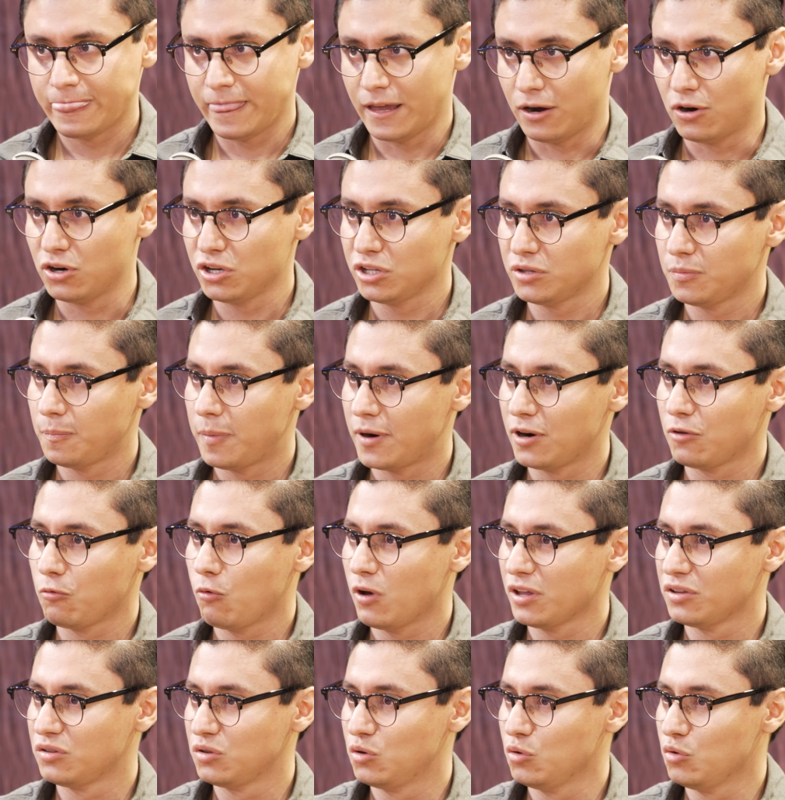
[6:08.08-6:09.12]
the hardest part
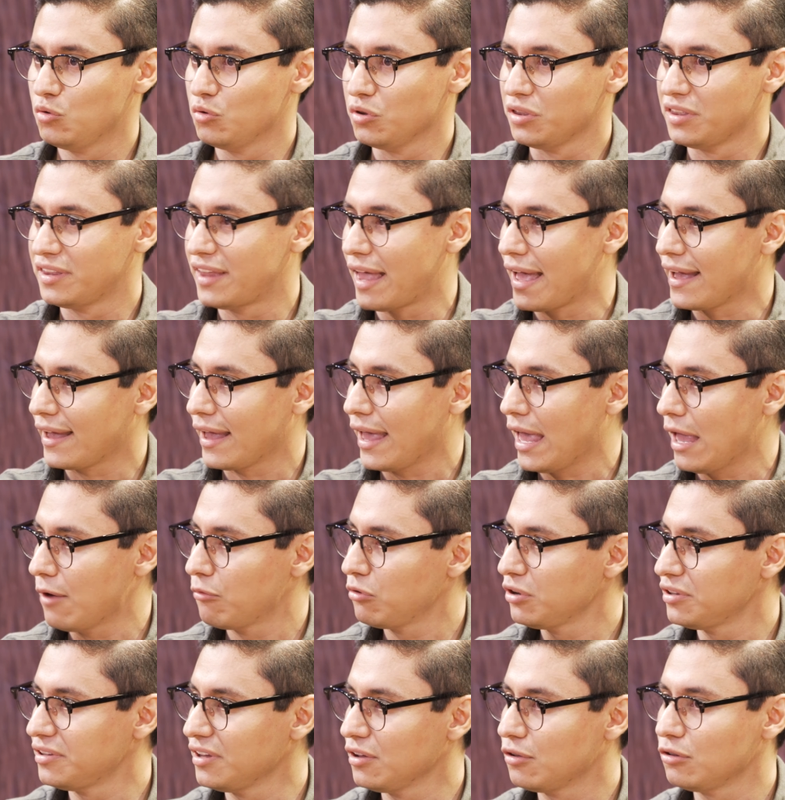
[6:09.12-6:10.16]
was to tag
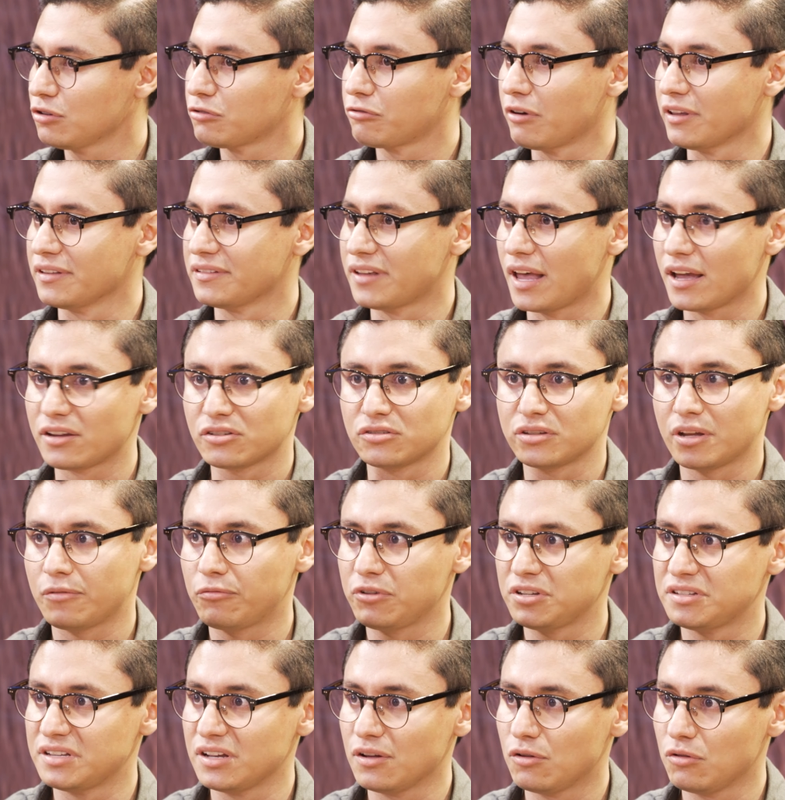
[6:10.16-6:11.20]
every single transaction,
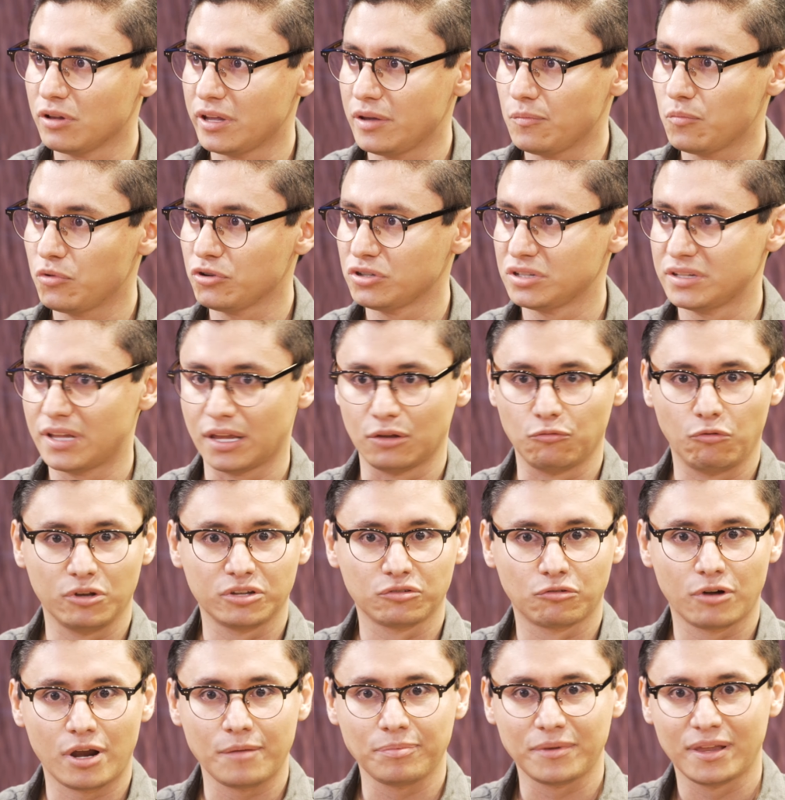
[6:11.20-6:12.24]
every single invoice that we
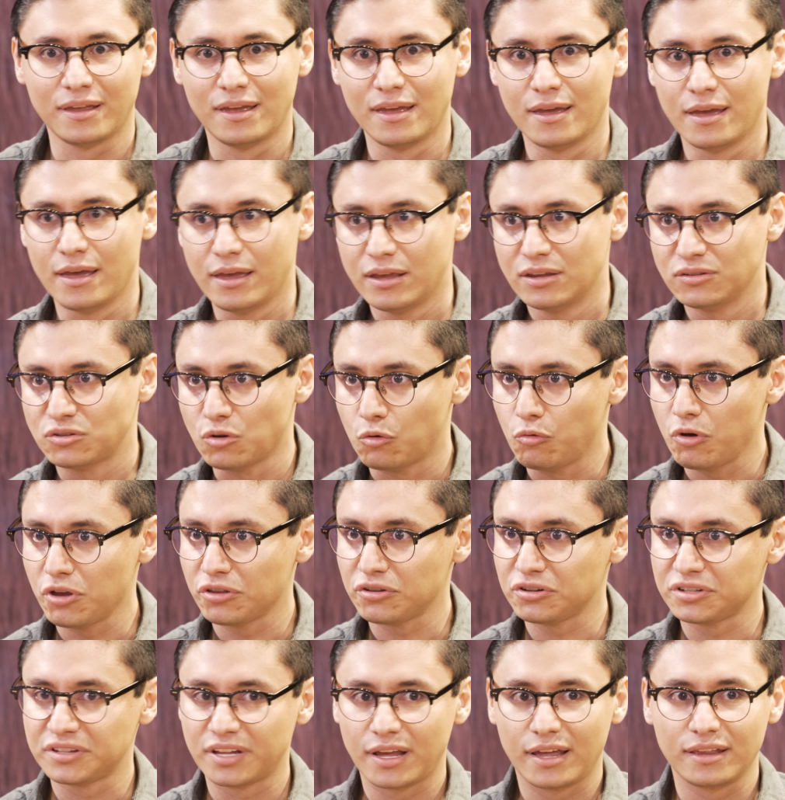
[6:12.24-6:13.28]
scrapped. So we
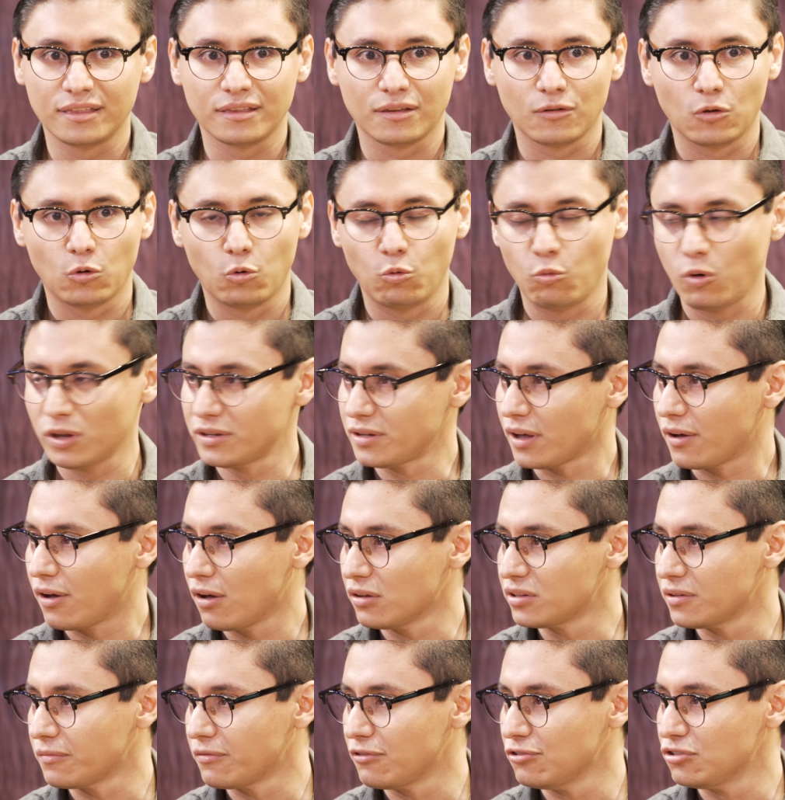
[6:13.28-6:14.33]
understand what's a
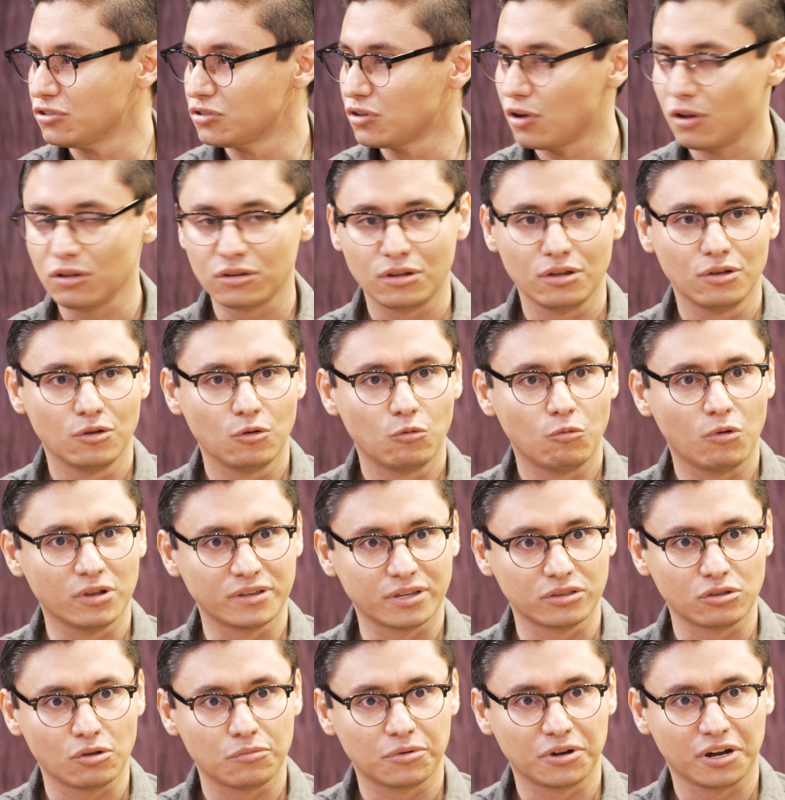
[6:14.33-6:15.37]
cost of goods sold,
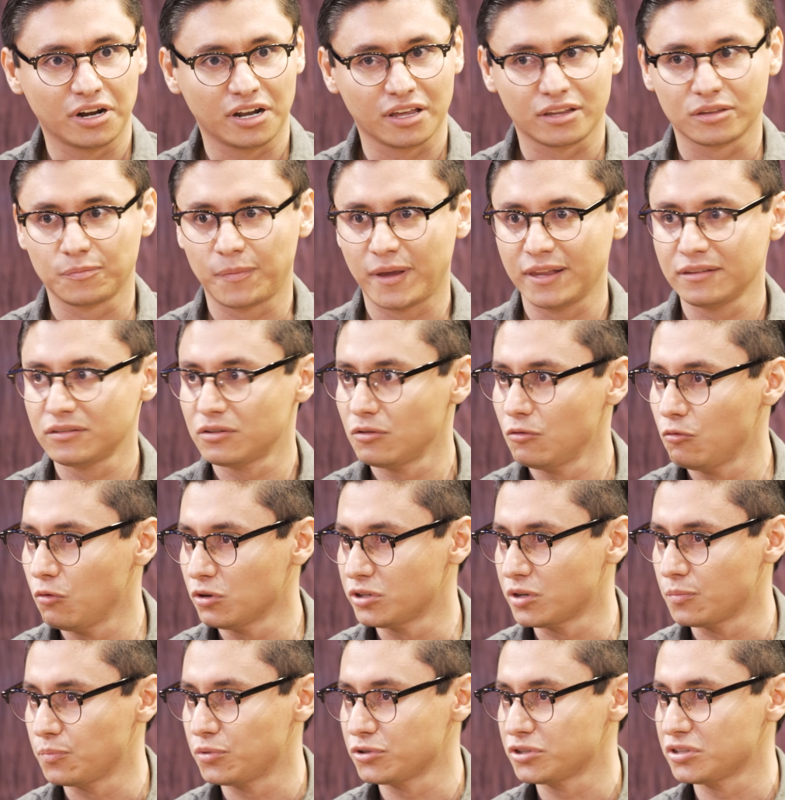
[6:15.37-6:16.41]
what's an overhead expense,
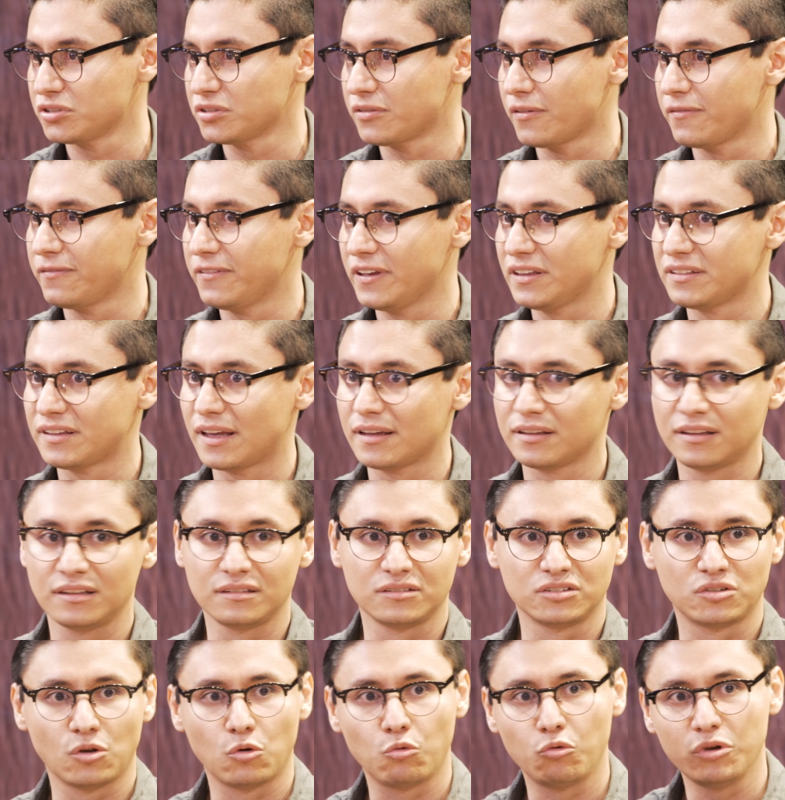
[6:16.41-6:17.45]
what's a purchase of fixed
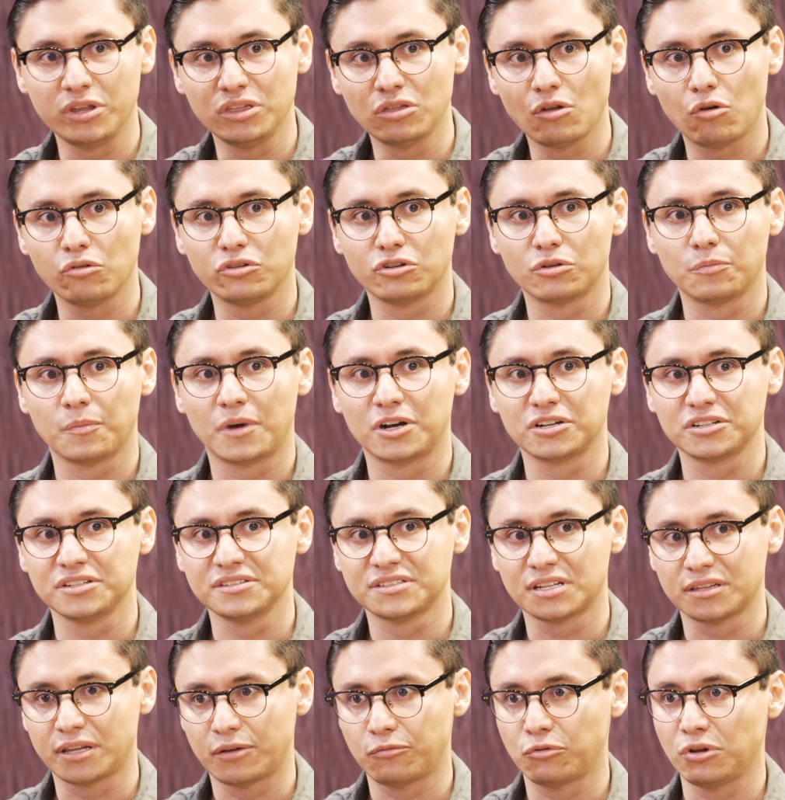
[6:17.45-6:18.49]
assets. So we know their
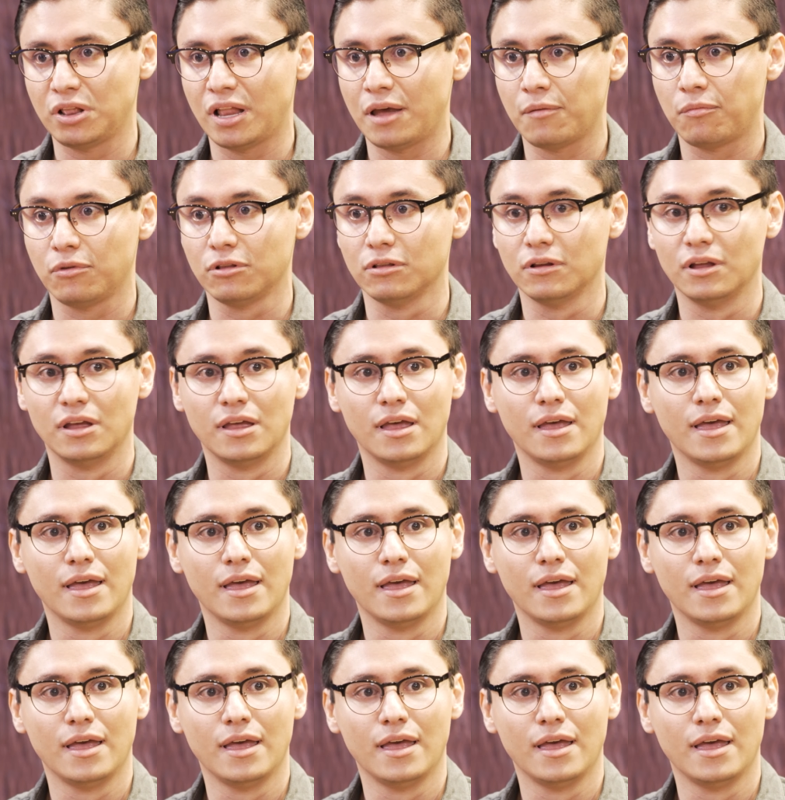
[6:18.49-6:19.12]
margins at every level.